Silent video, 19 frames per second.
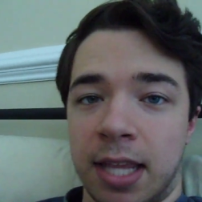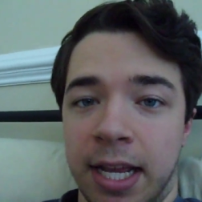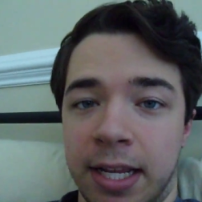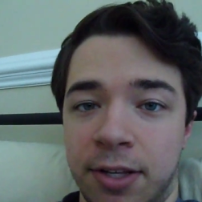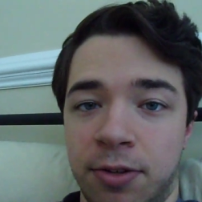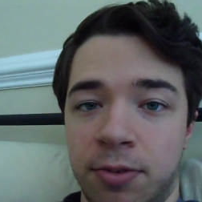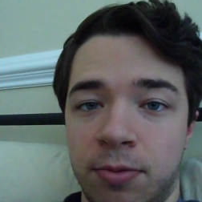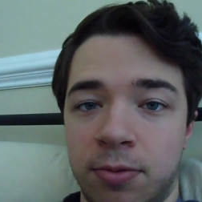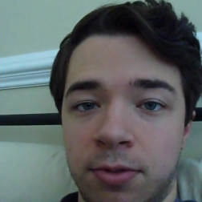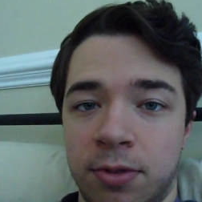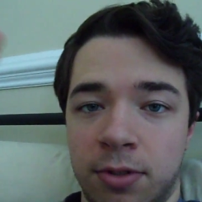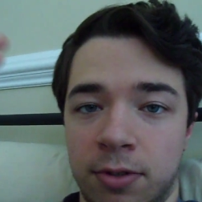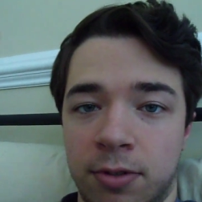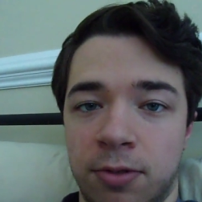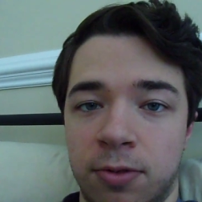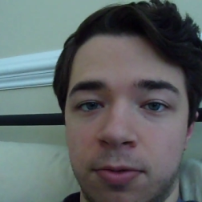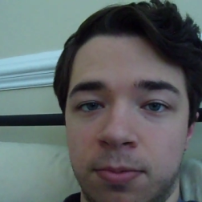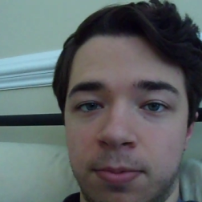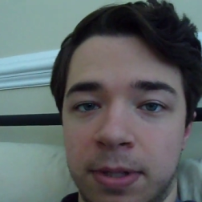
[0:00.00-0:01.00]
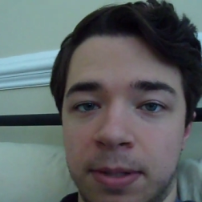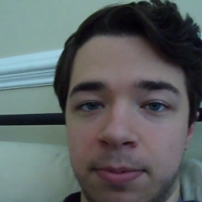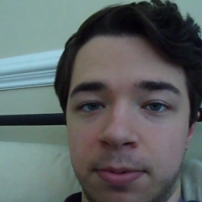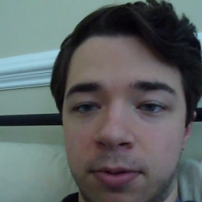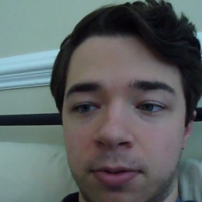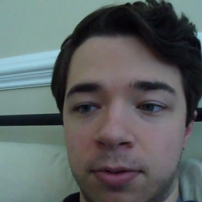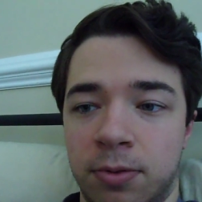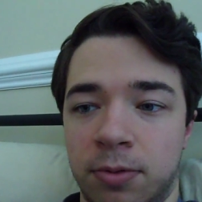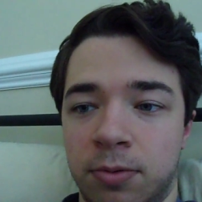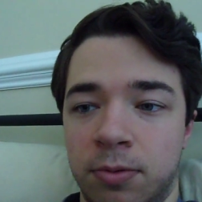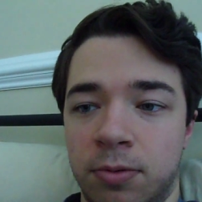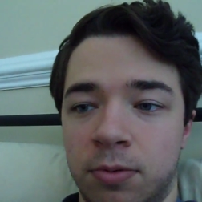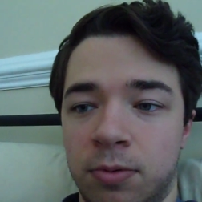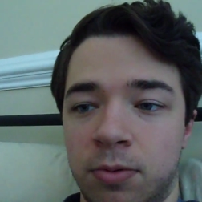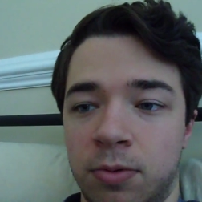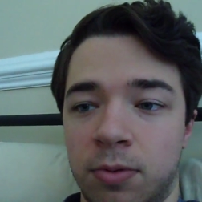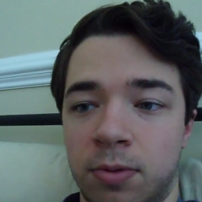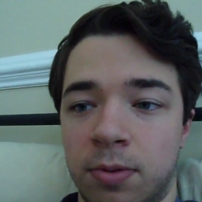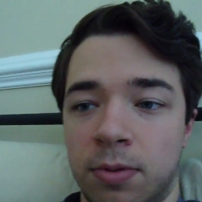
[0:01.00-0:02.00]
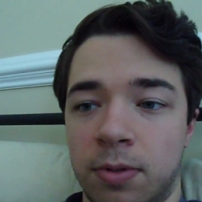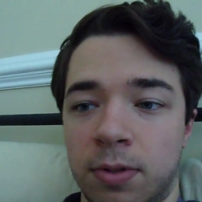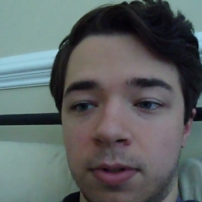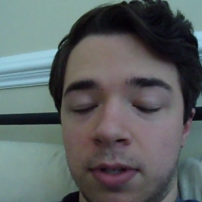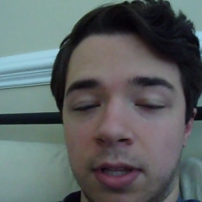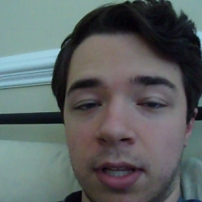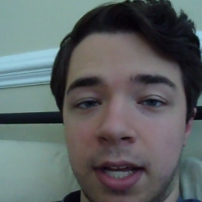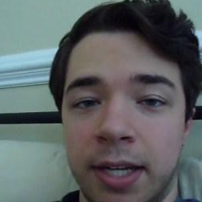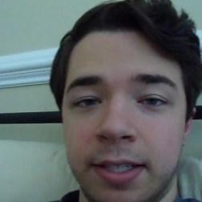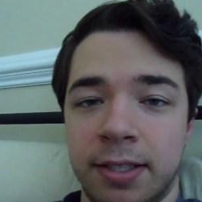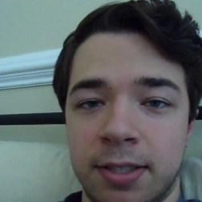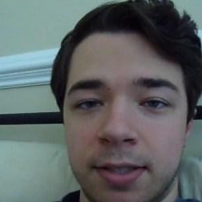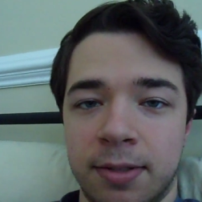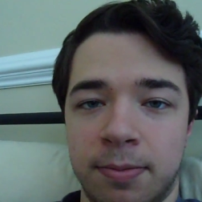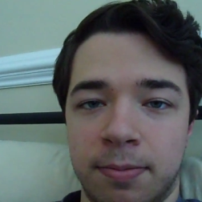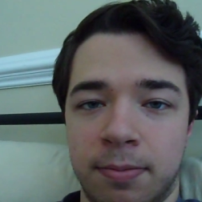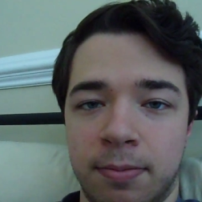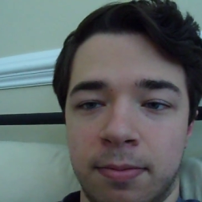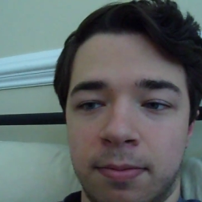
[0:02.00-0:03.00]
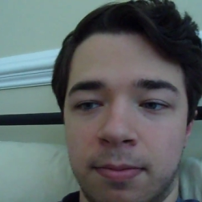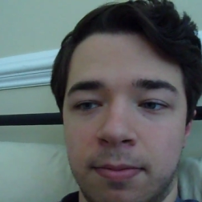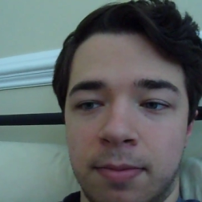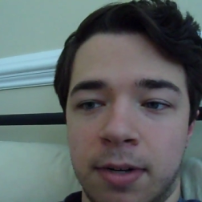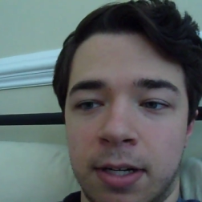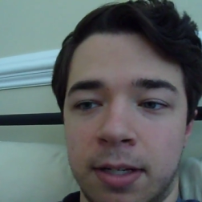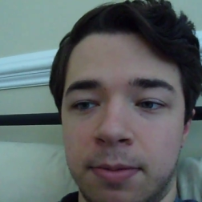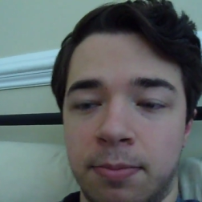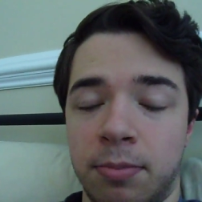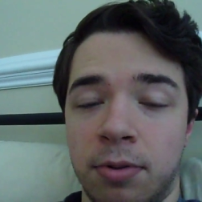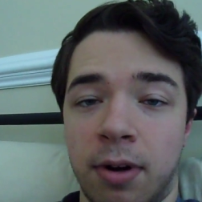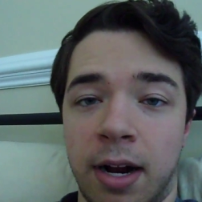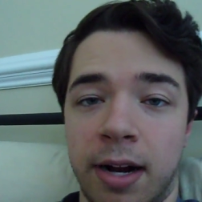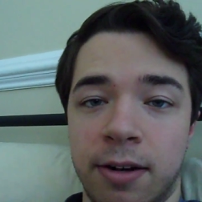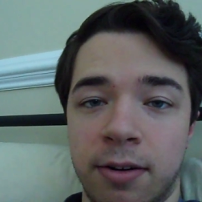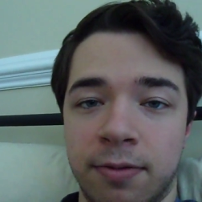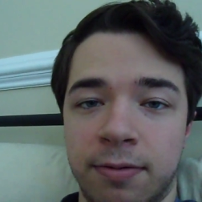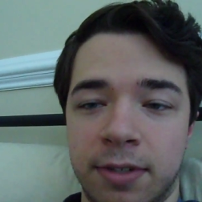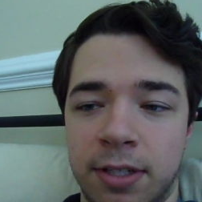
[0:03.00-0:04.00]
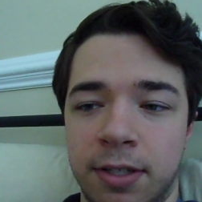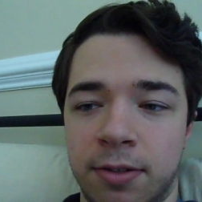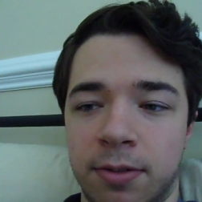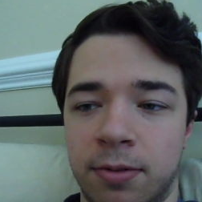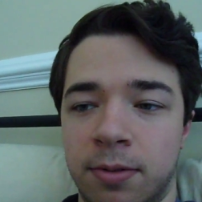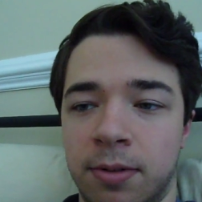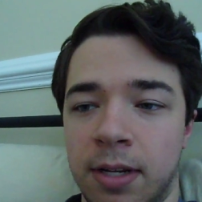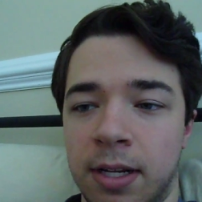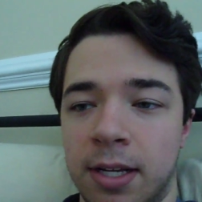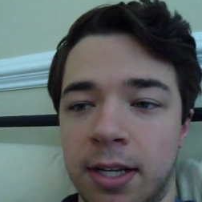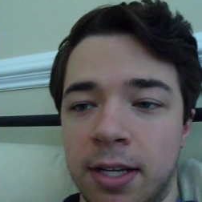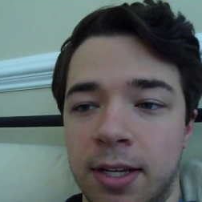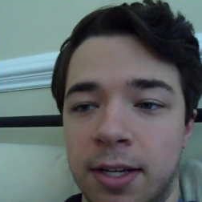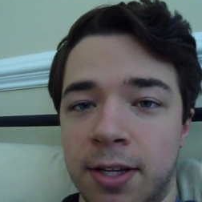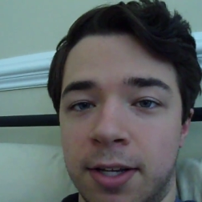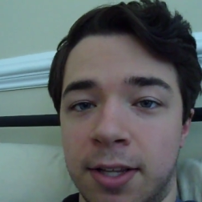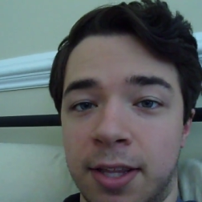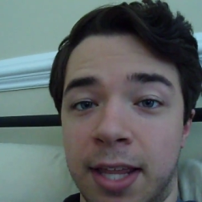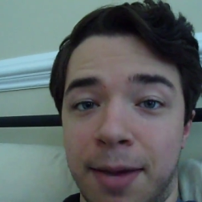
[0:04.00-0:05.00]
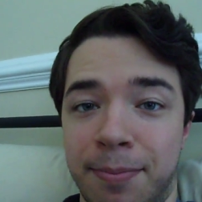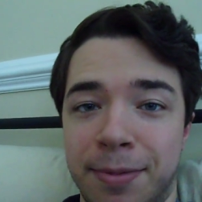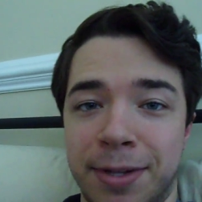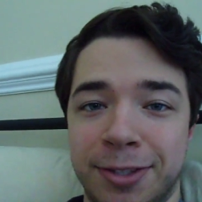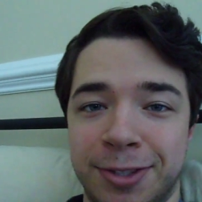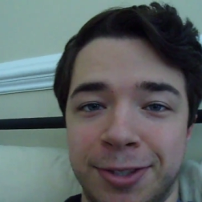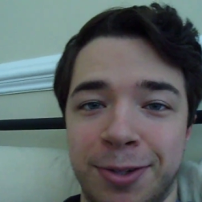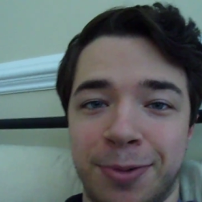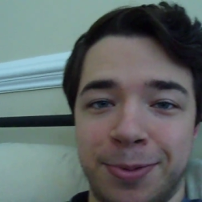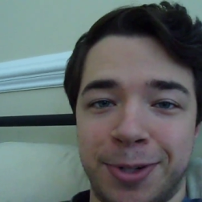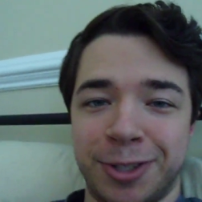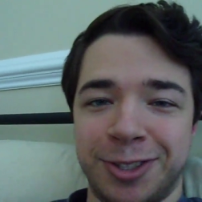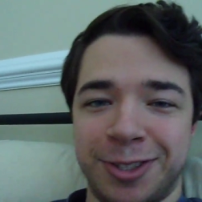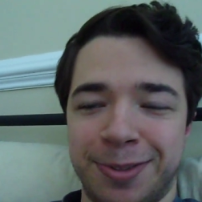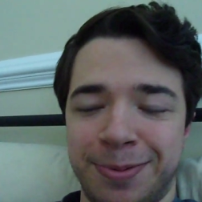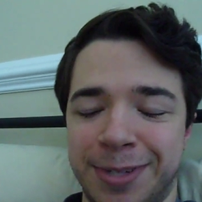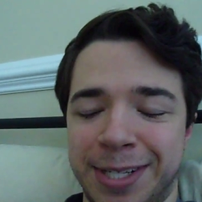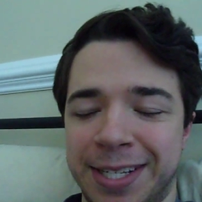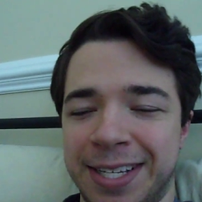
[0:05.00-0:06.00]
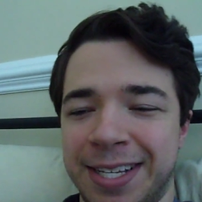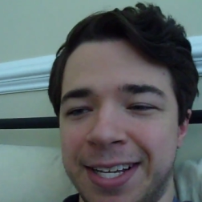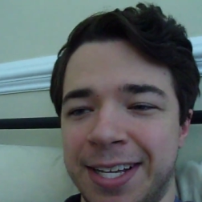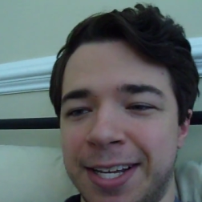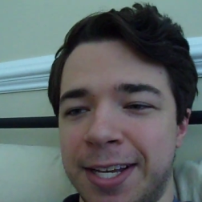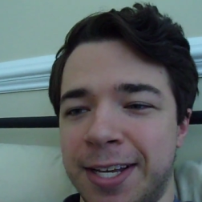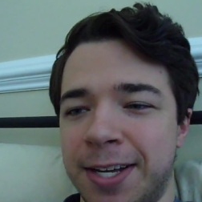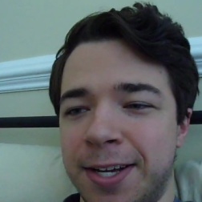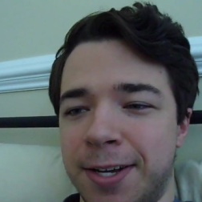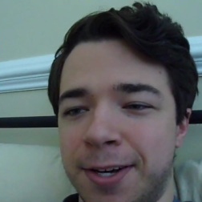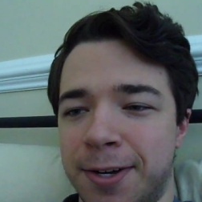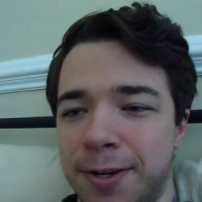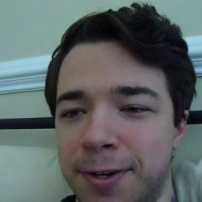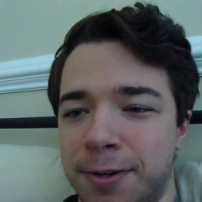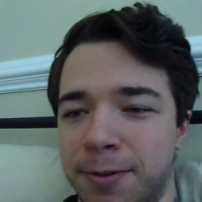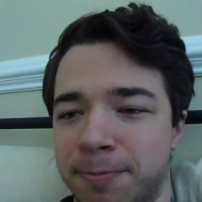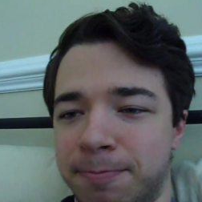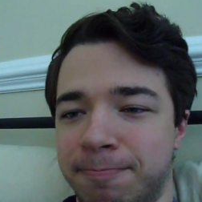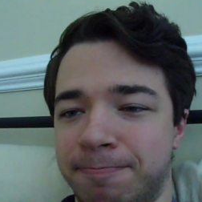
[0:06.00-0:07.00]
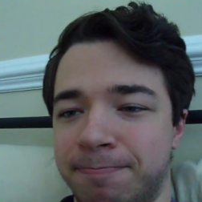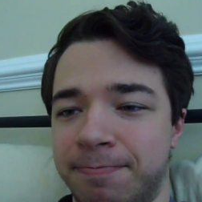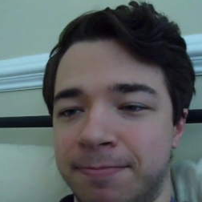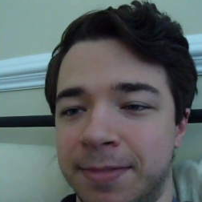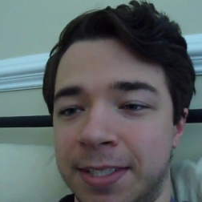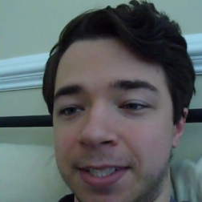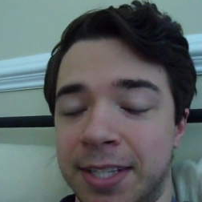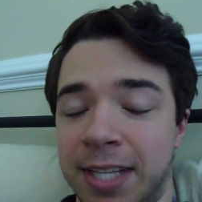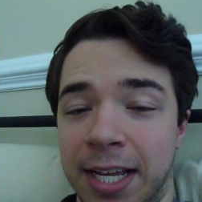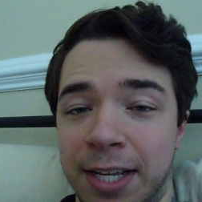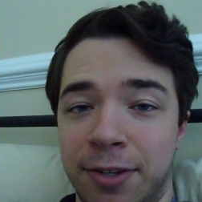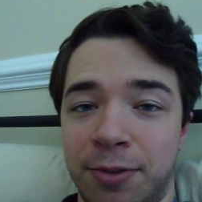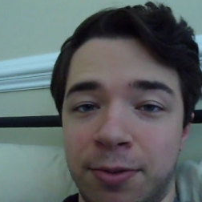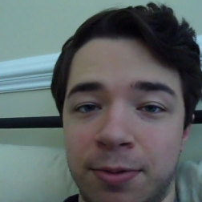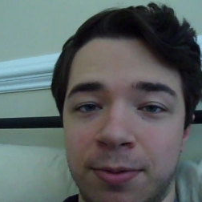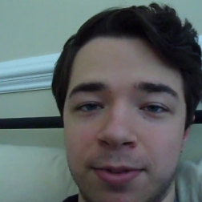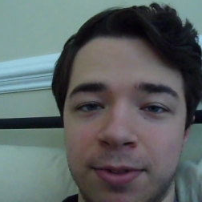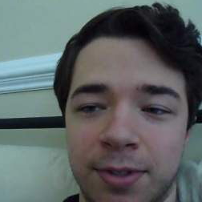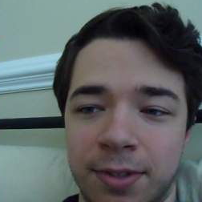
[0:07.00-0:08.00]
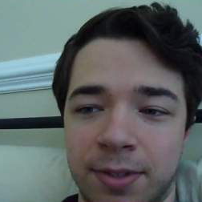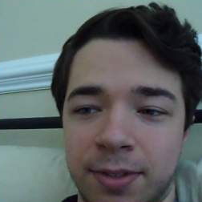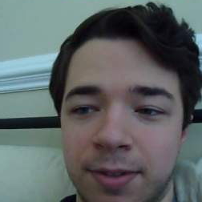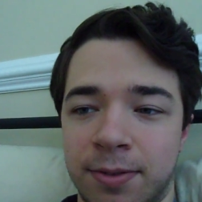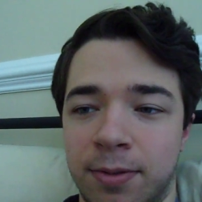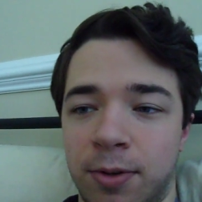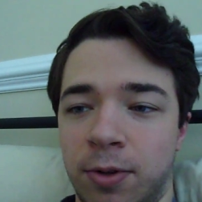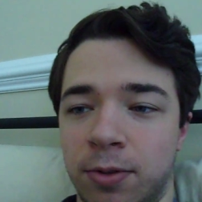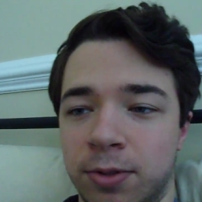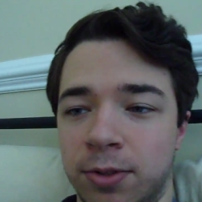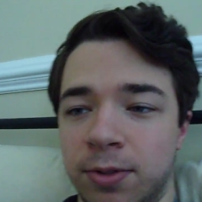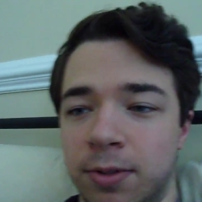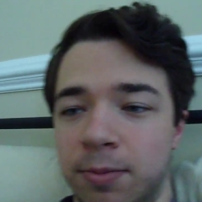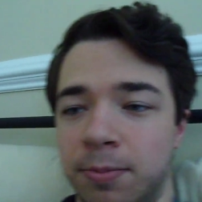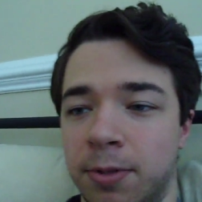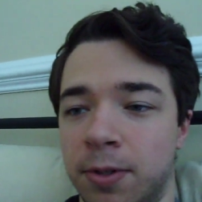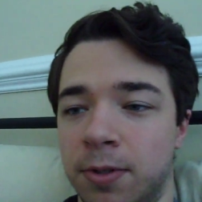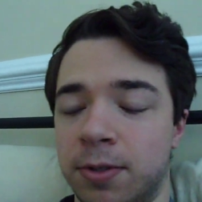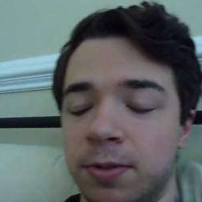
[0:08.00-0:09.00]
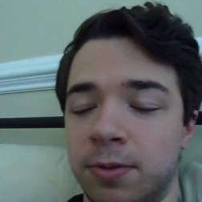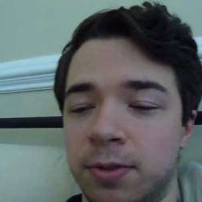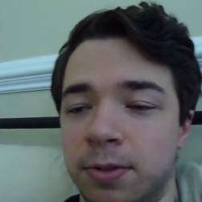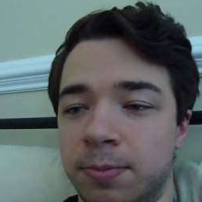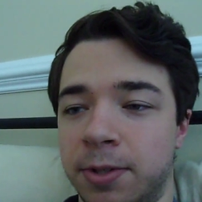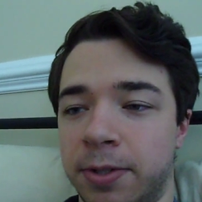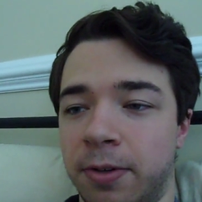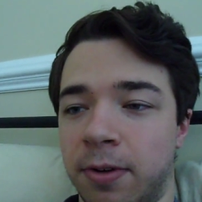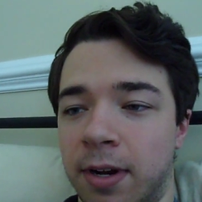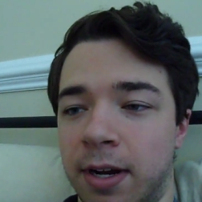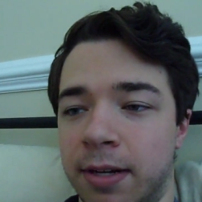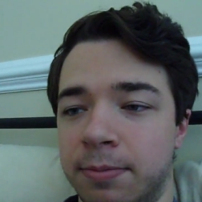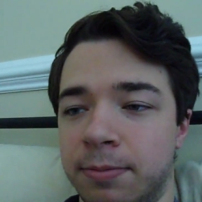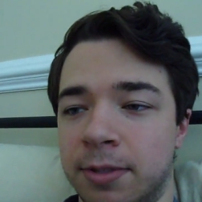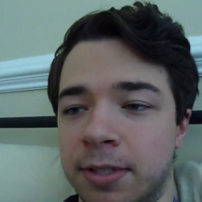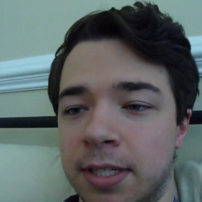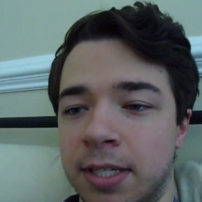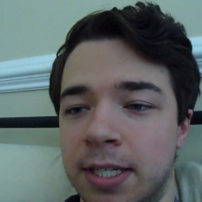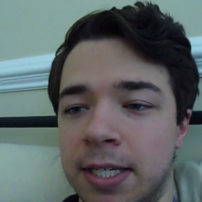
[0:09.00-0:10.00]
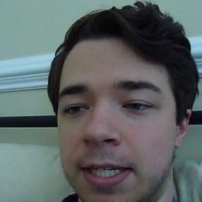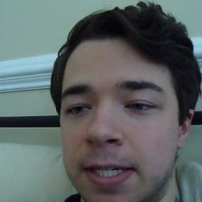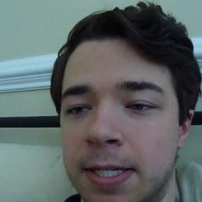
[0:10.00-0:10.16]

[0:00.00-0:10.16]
thank you to the two people who liked my prior video. That meant so much to me. Um, thank you to also the person who subscribed.